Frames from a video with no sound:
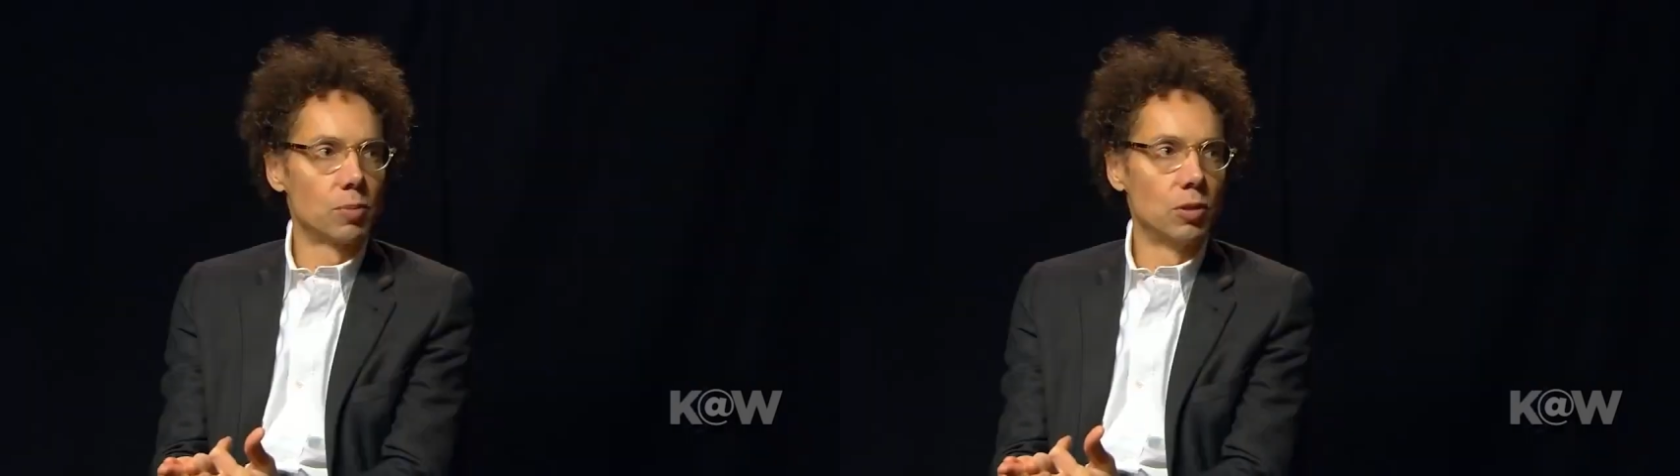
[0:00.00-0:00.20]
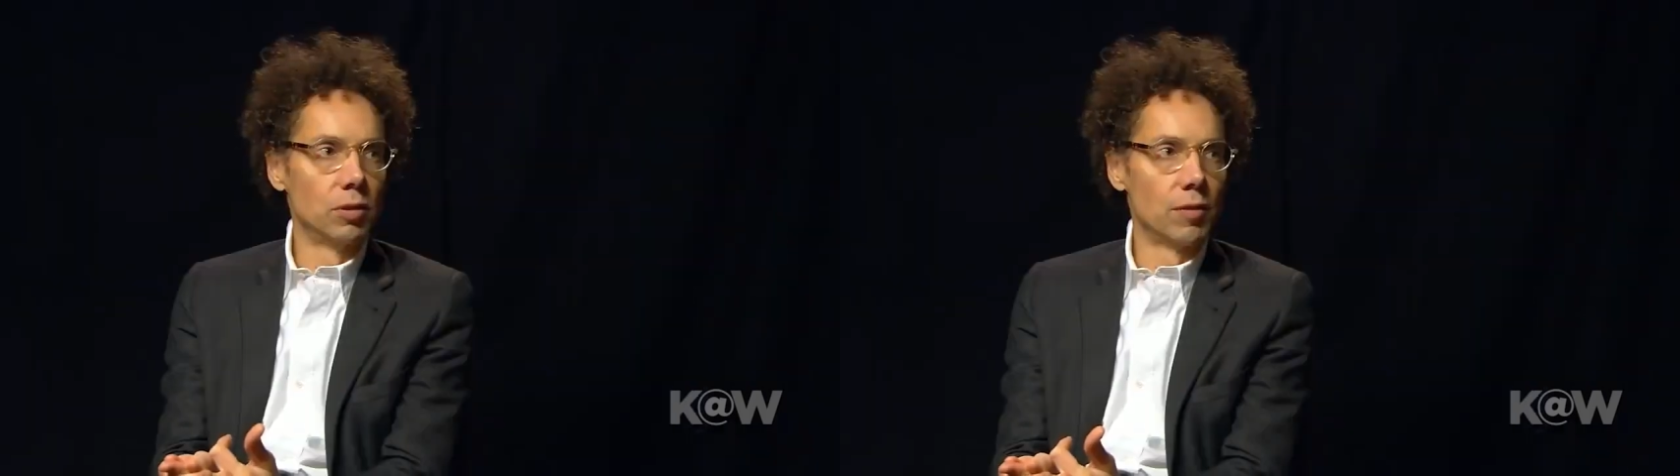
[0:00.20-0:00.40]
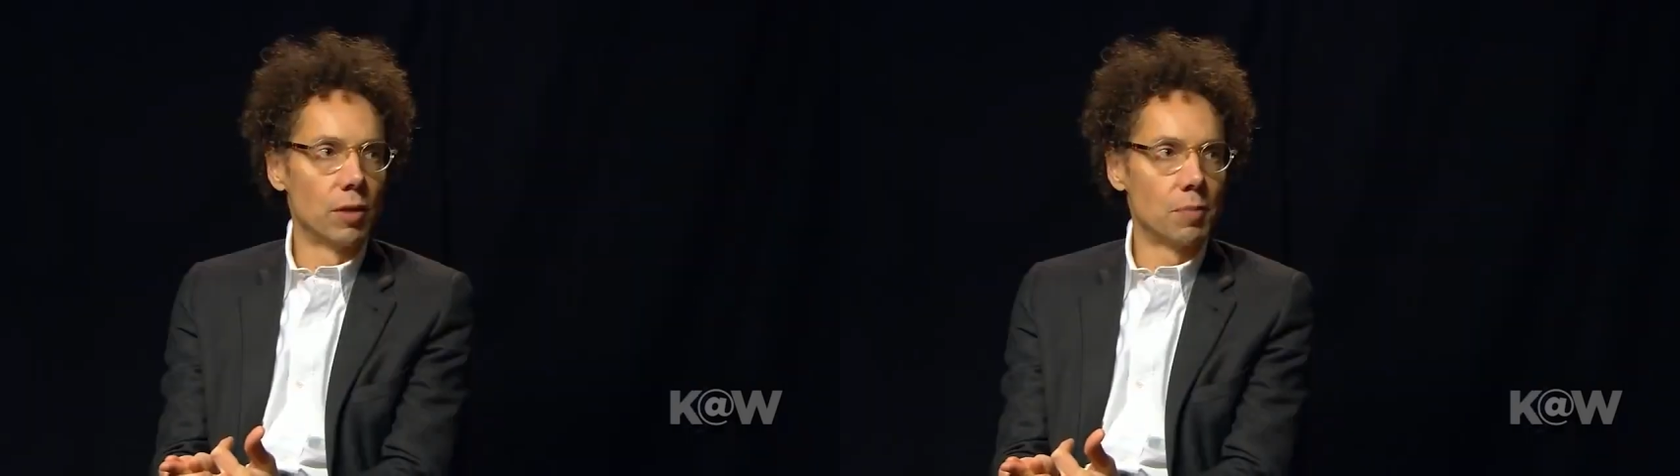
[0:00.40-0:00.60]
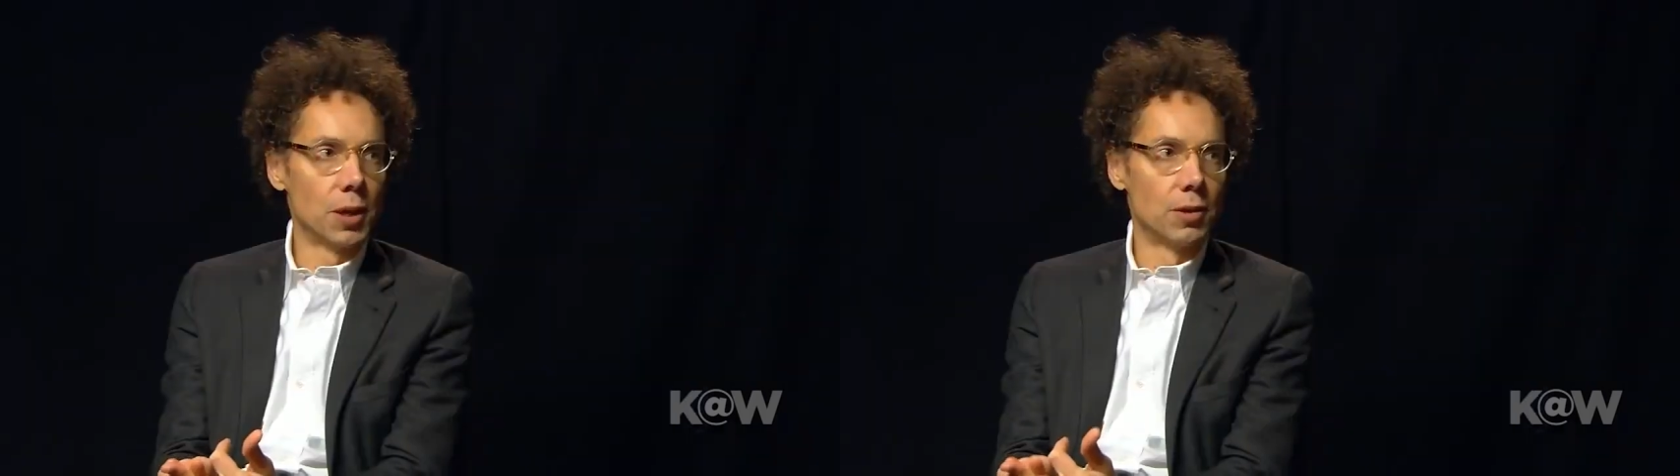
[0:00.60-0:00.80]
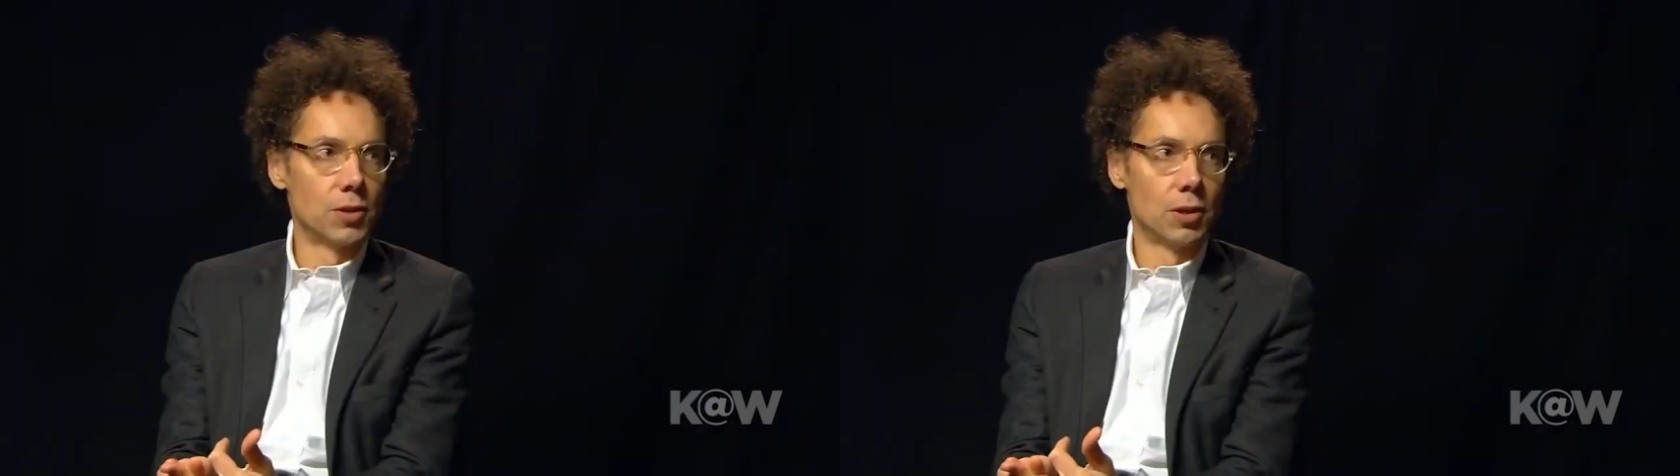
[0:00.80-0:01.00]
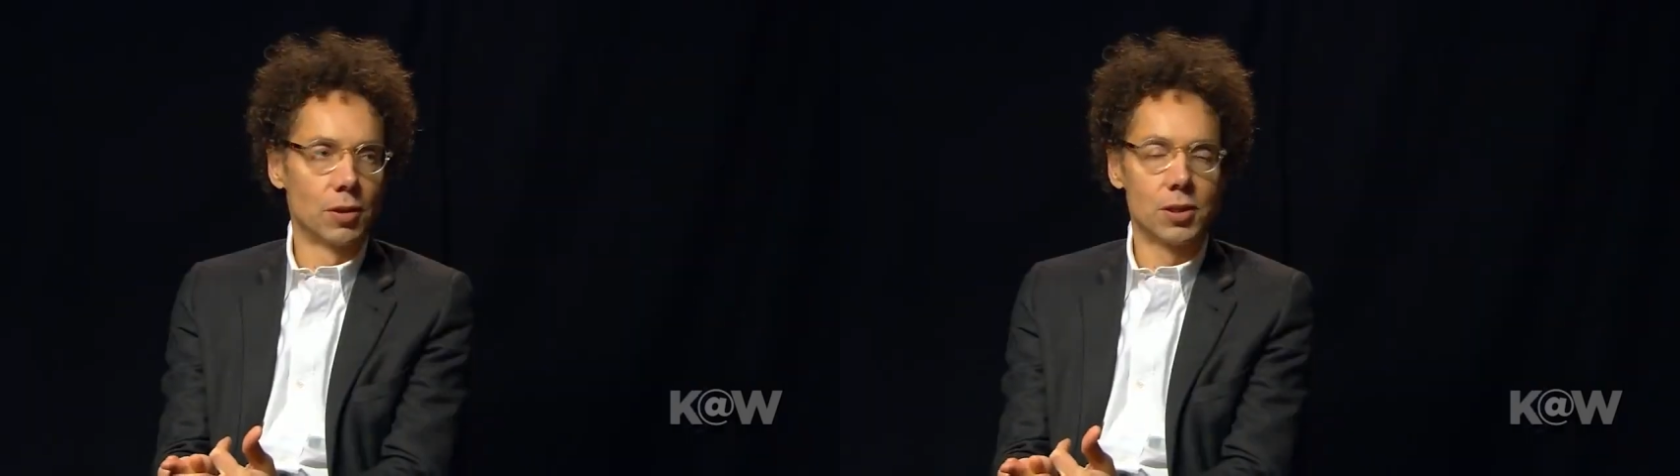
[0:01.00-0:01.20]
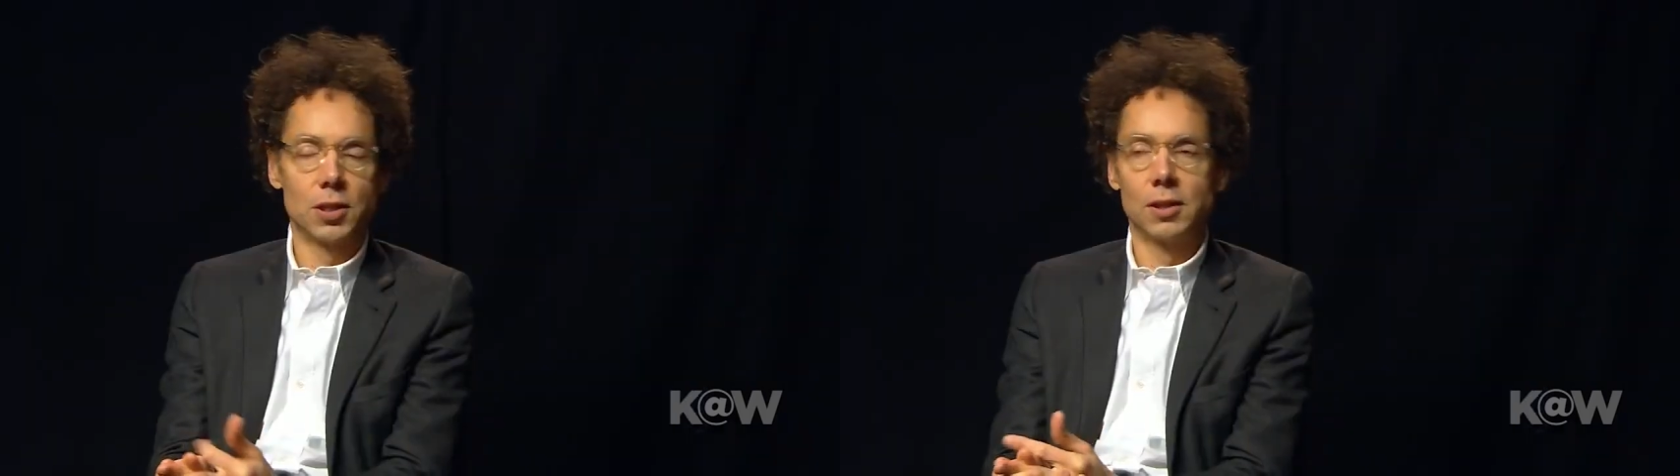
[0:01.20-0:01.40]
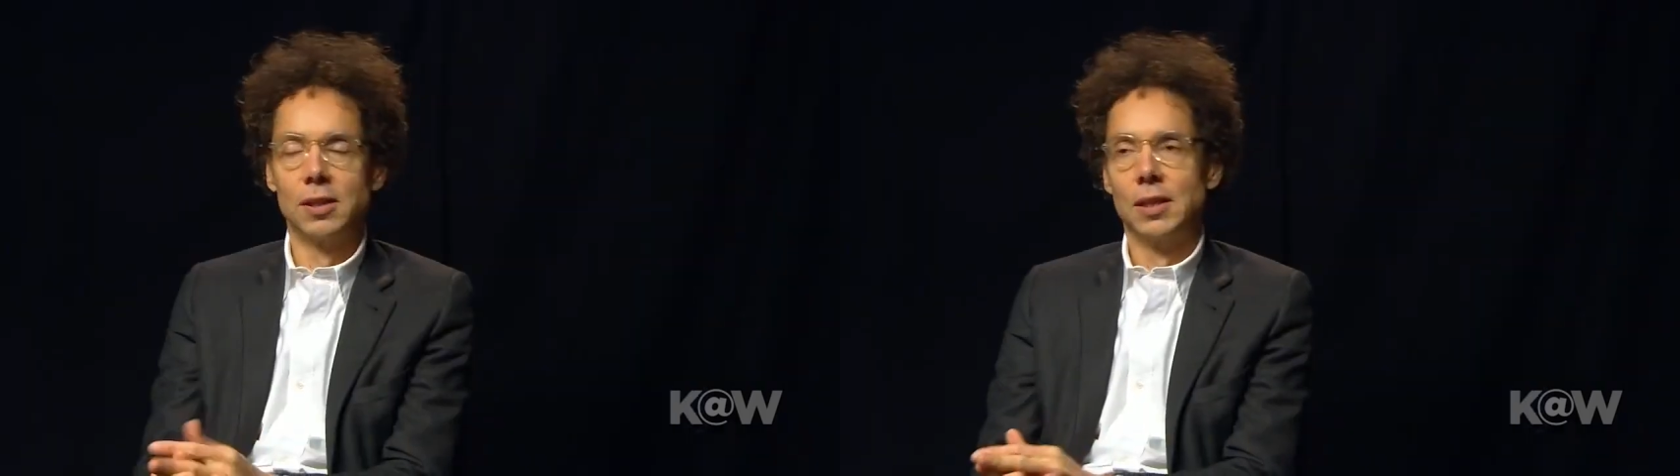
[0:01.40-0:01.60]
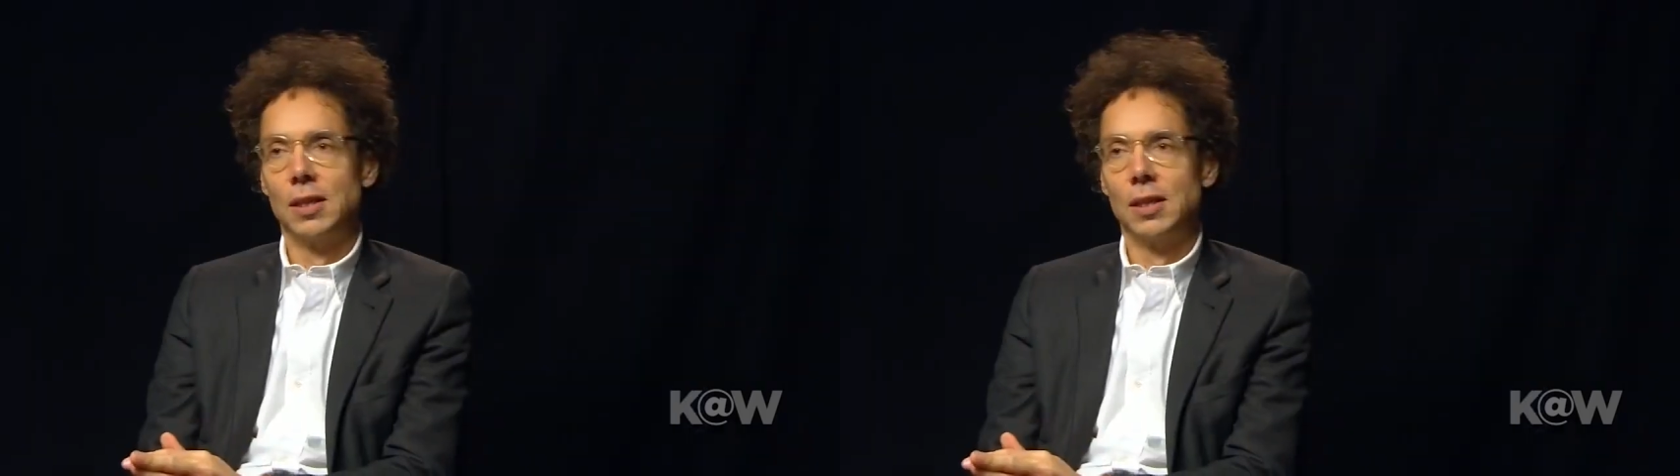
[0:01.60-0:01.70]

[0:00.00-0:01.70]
approval of their peers in order to.